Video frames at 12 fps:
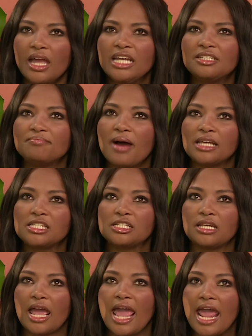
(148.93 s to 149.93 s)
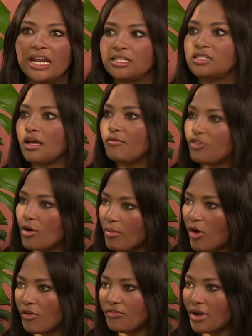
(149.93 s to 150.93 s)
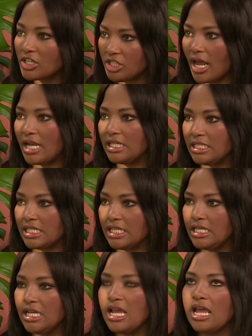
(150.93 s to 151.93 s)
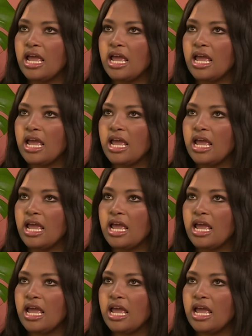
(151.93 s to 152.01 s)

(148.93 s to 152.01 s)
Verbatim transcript: It must add some form of functionality.